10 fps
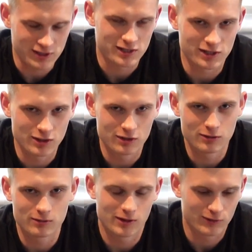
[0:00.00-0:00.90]

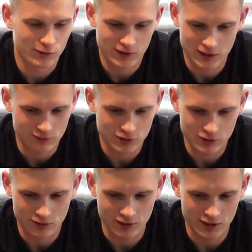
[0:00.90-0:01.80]
ECU? If you're thinking of
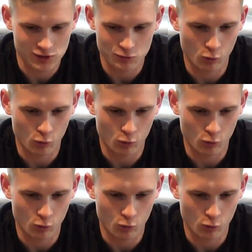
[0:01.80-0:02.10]
doing this,